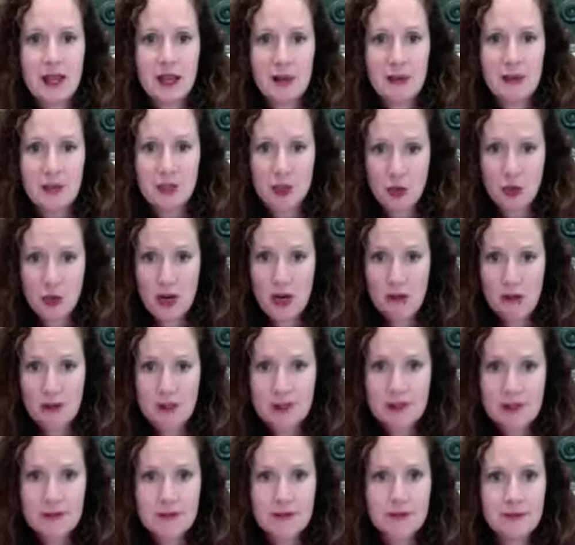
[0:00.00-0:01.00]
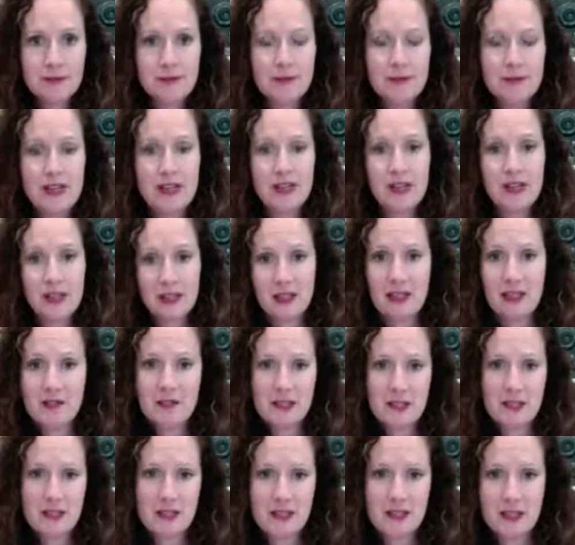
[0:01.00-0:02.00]
drama, and then it left
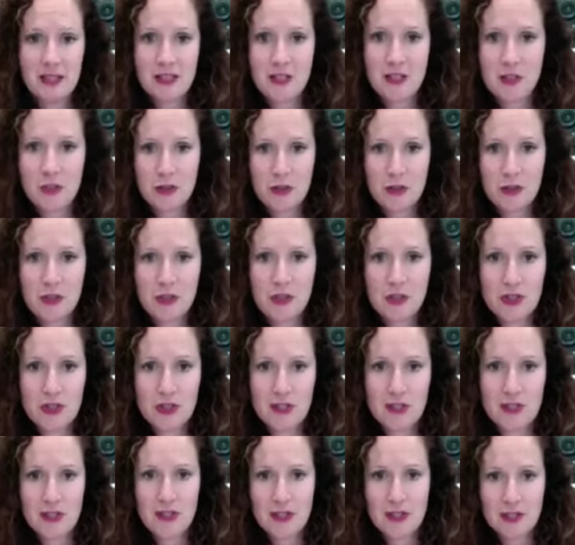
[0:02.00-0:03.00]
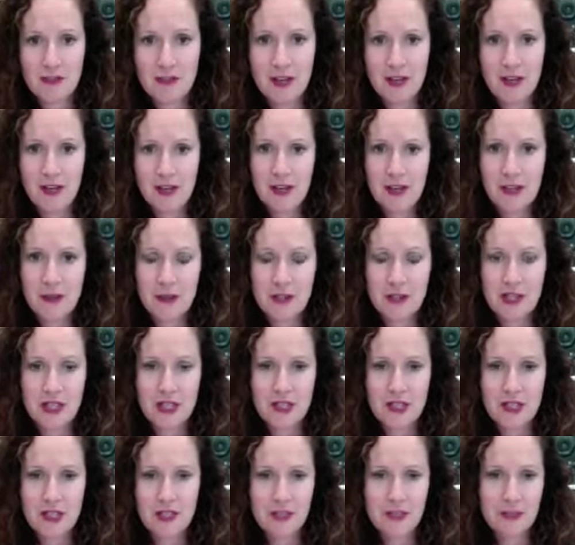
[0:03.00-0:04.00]
us on a huge cliffhanger, which I
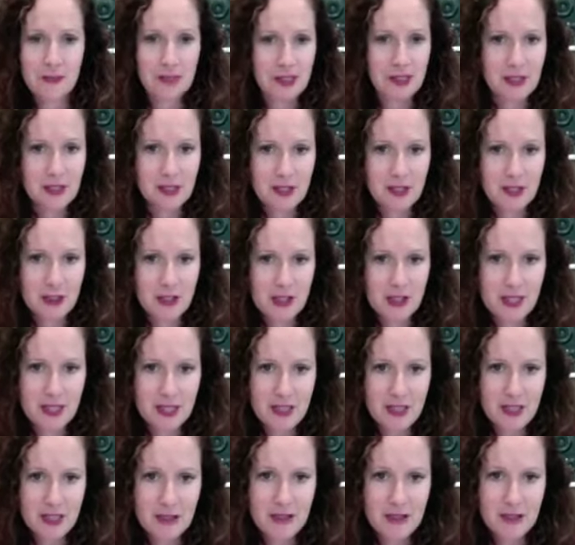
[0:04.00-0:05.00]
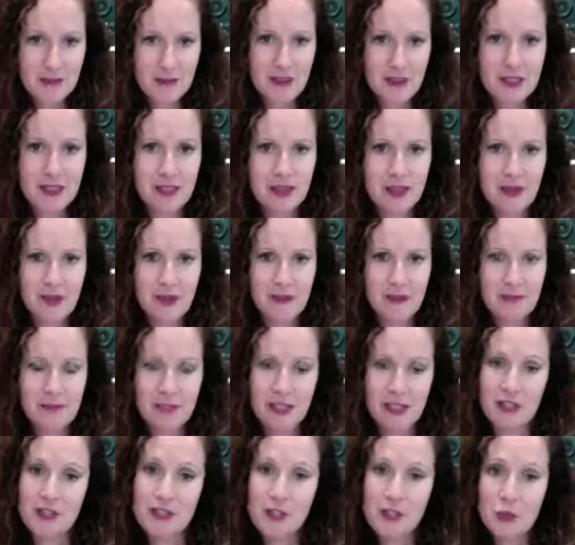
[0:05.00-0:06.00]
didn't completely understand, but now I'm
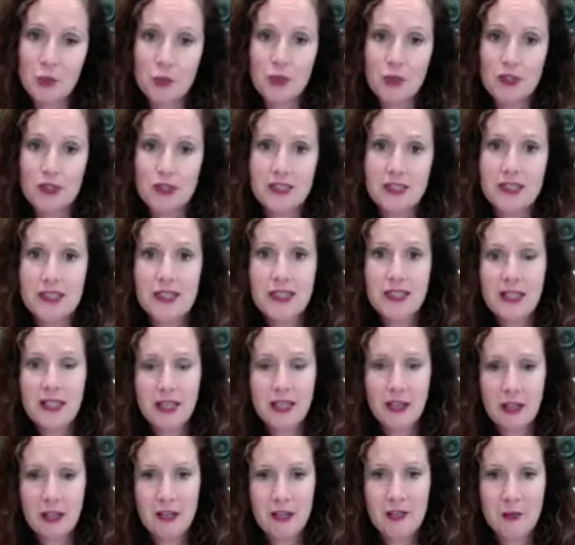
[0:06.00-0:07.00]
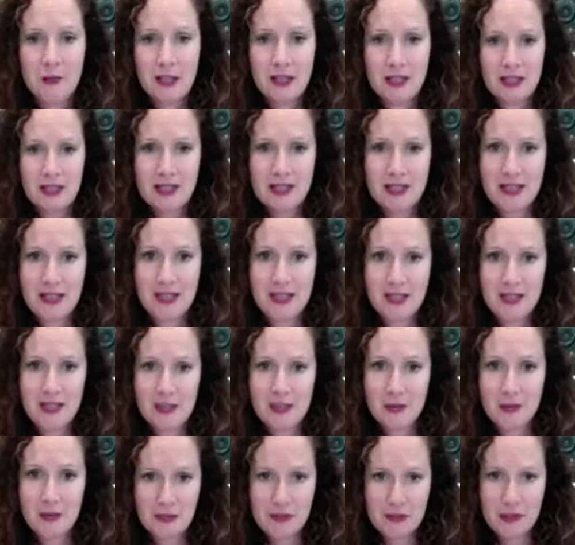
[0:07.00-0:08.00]
being schooled in all the ways that
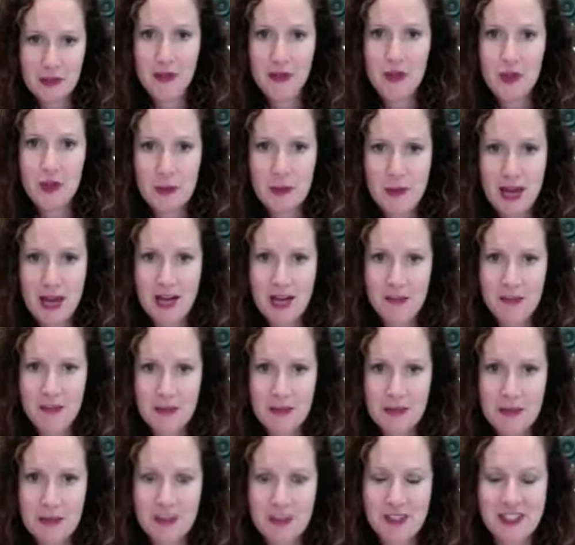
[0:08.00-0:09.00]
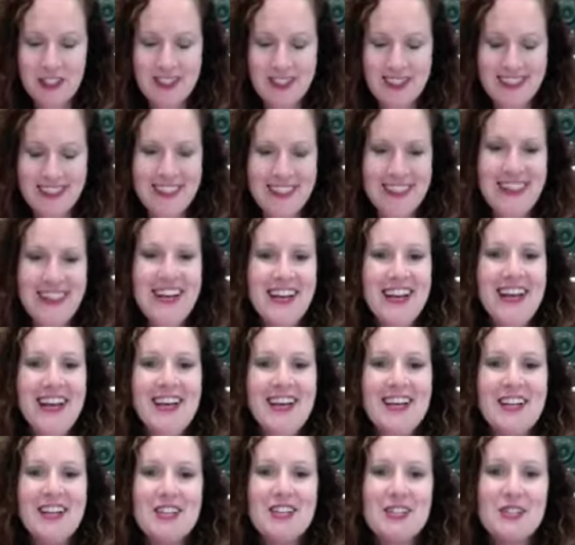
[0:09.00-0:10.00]
ending was very traumatic for people.
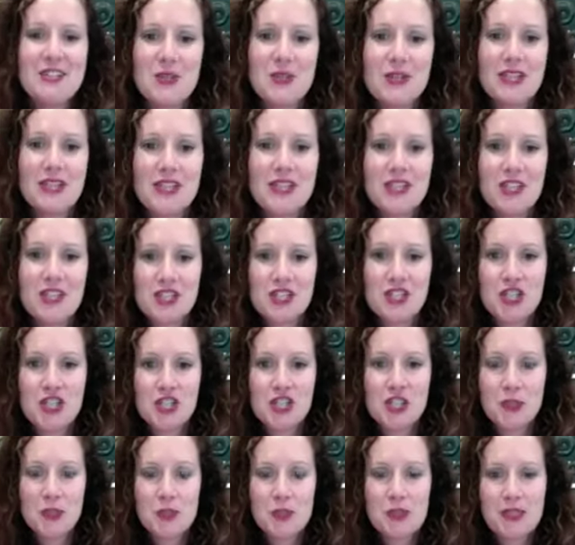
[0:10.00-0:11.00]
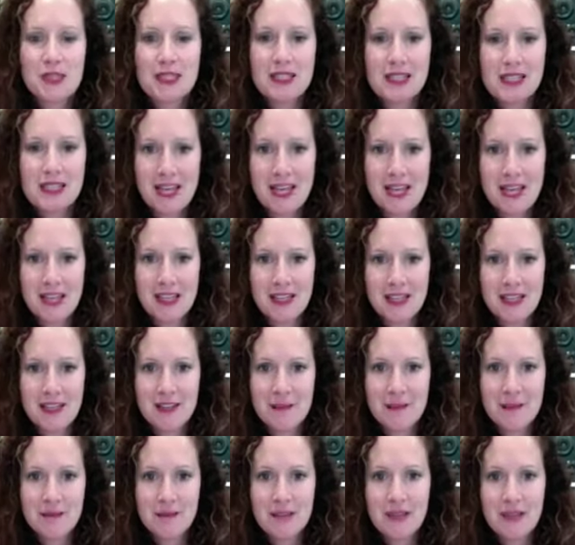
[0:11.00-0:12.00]
So it's just really
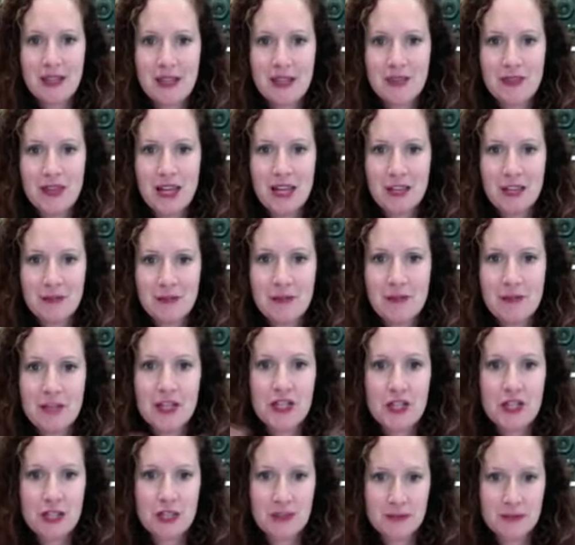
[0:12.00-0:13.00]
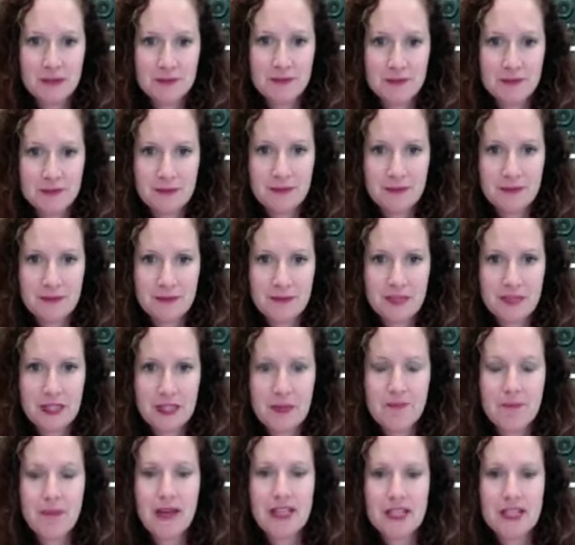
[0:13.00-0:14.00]
taking that information
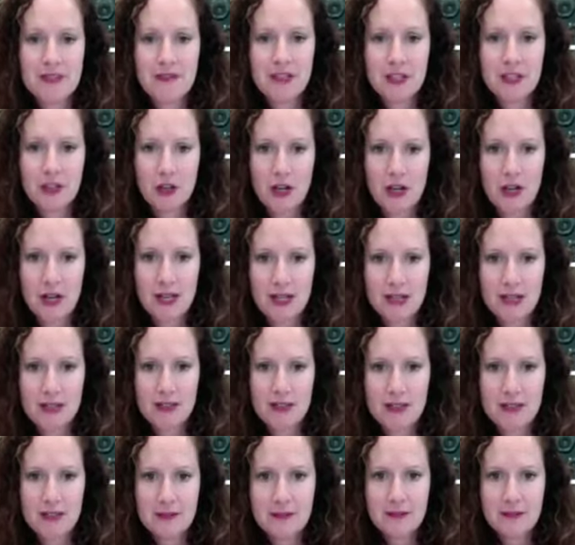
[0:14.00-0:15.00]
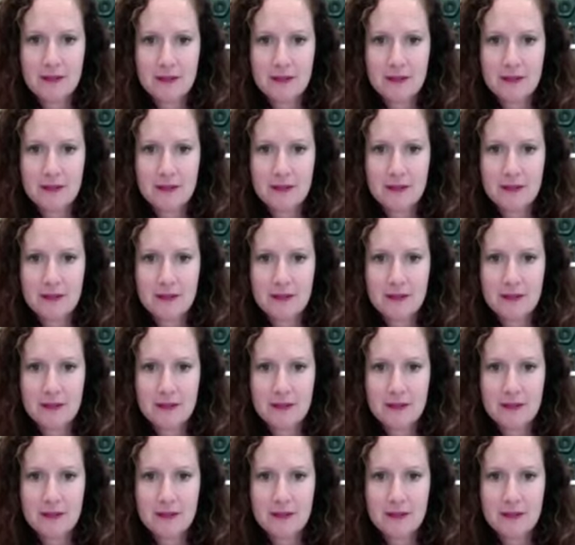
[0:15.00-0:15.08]
to best fit your audience.